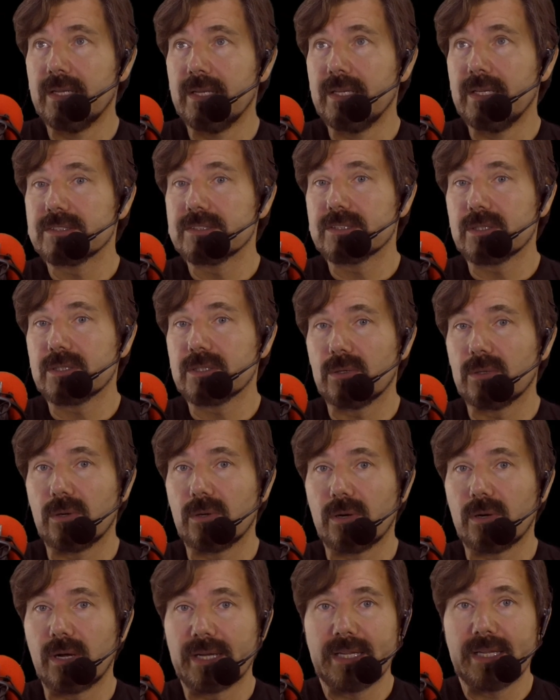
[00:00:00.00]
So
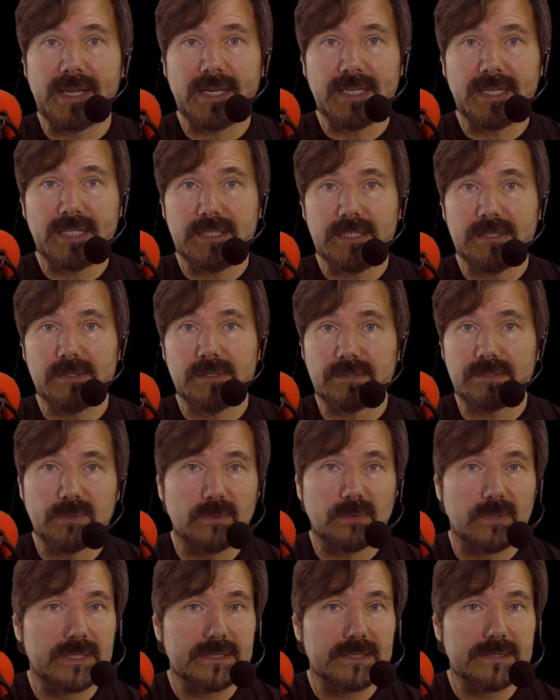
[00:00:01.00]
again, thank you
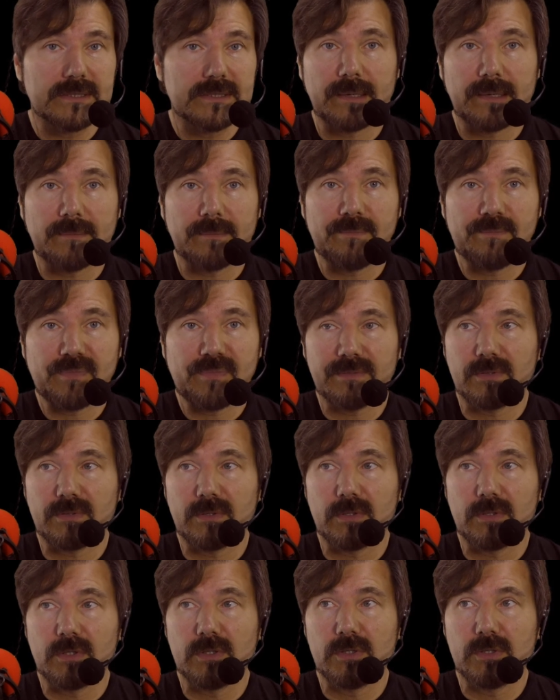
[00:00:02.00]
everyone for
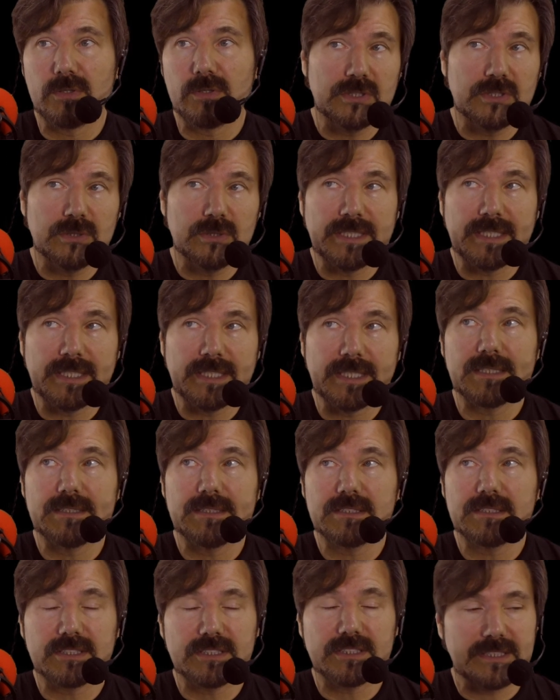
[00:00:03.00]
who's tuning in to
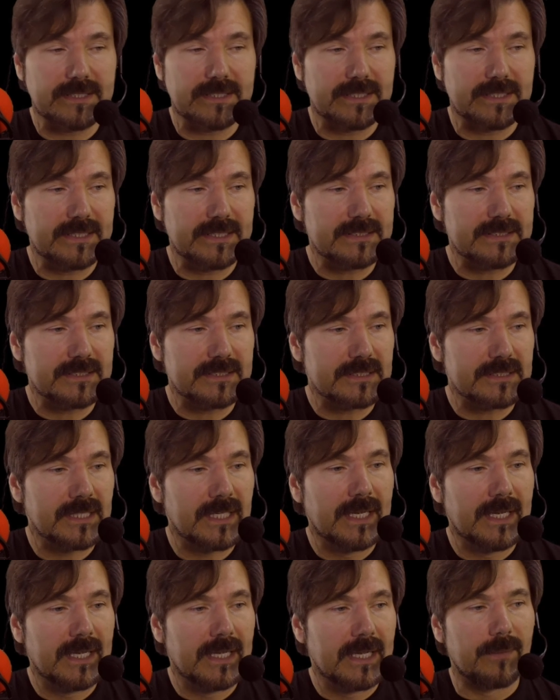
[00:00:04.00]
see this.
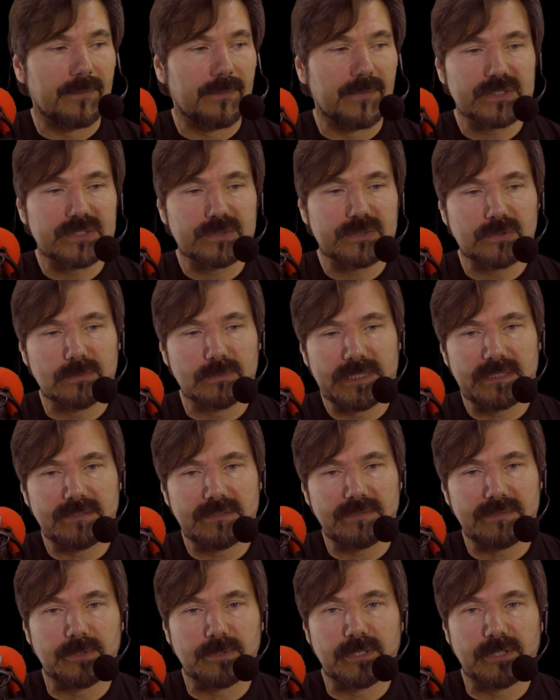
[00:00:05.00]
This will be
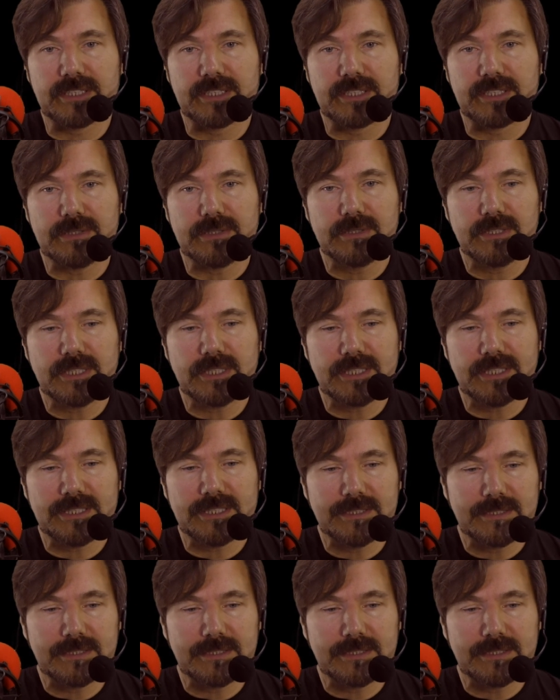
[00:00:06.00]
available on YouTube.